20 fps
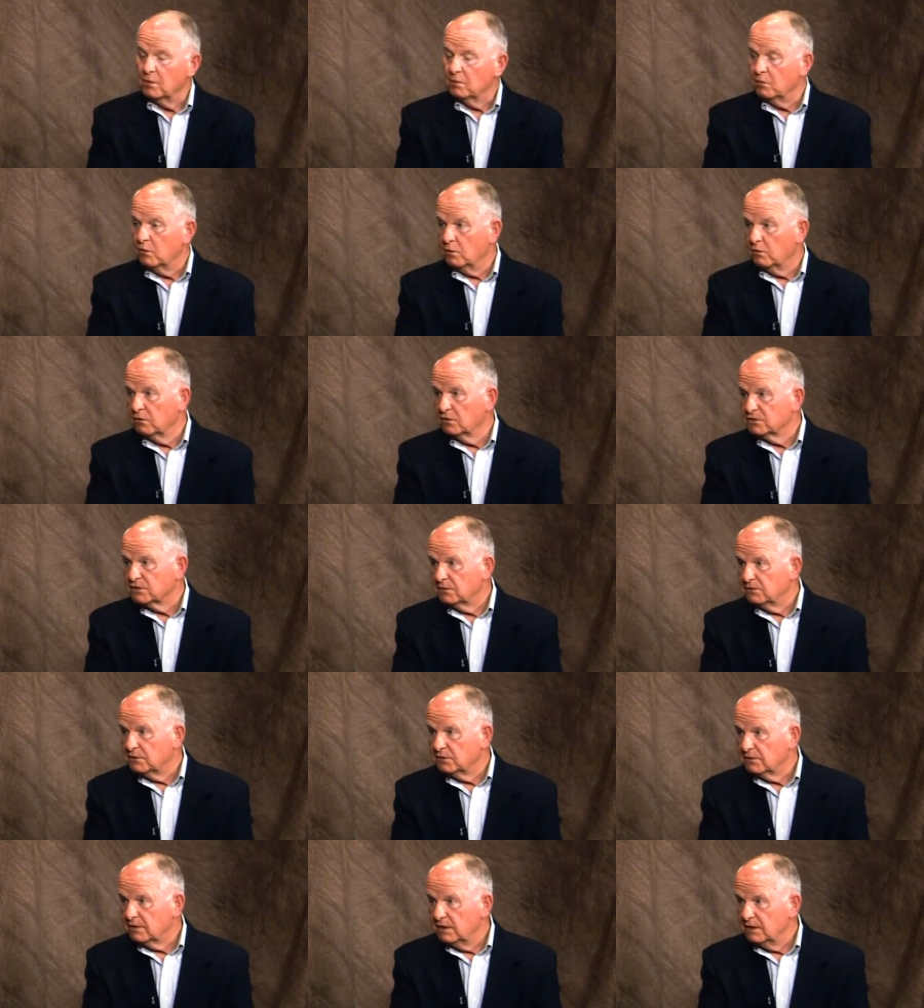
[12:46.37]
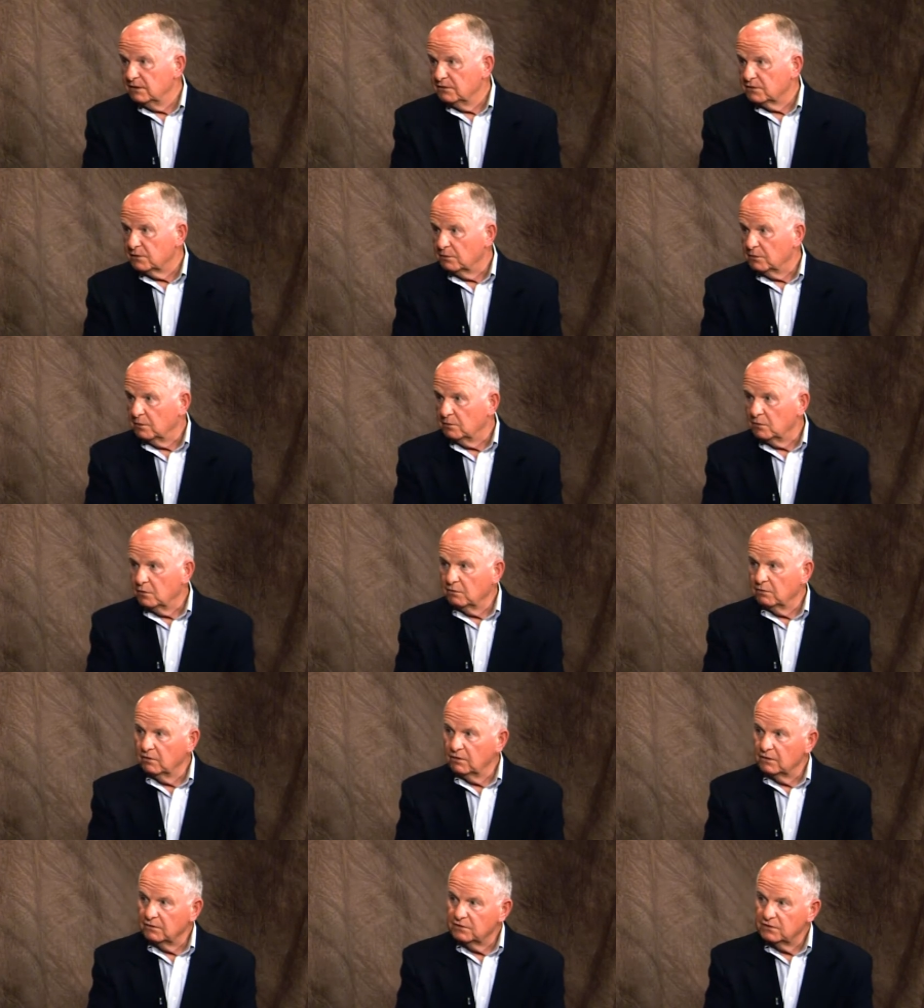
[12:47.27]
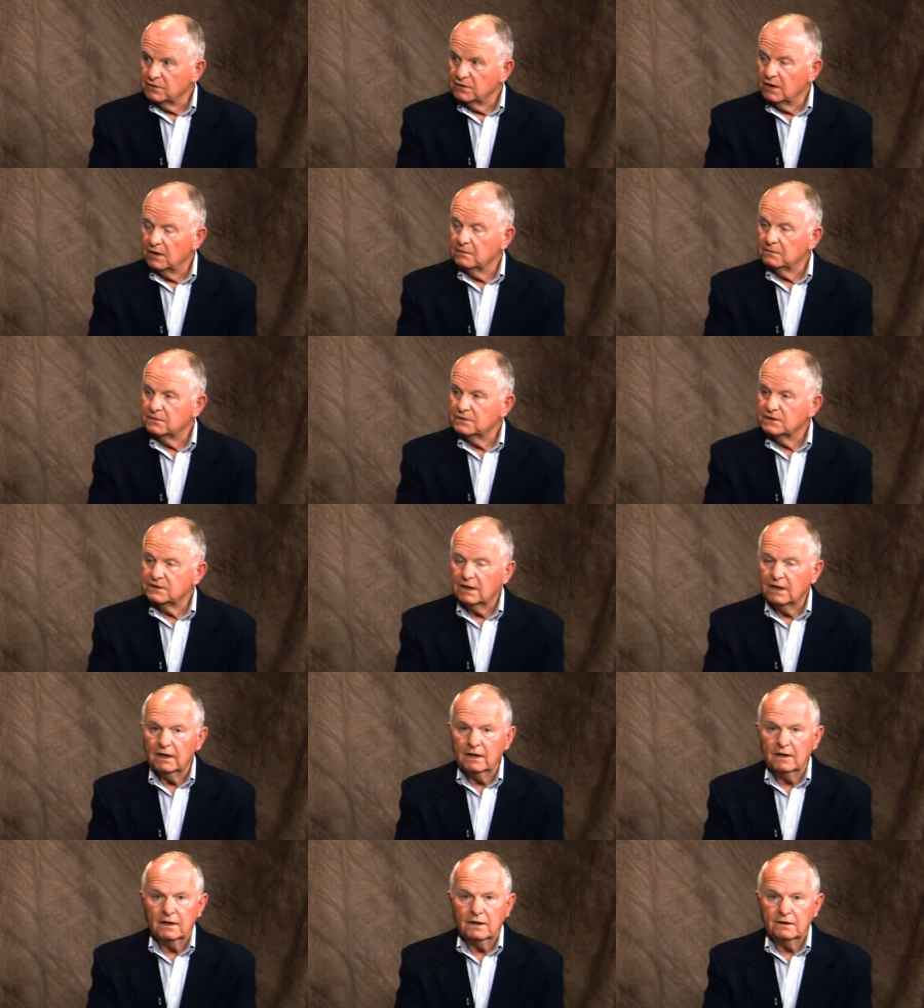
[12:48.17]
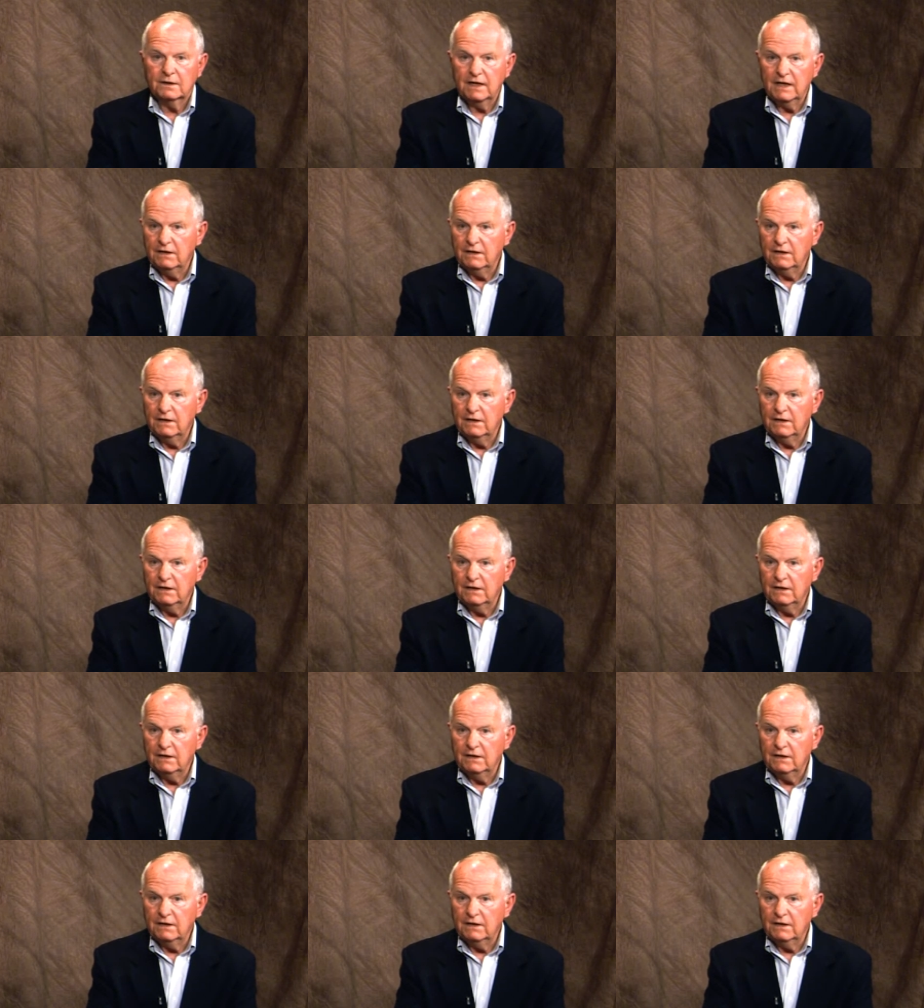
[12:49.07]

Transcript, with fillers: removals of trees, the removal of stumps, mm -hmm. uh, uh, mm-hmm.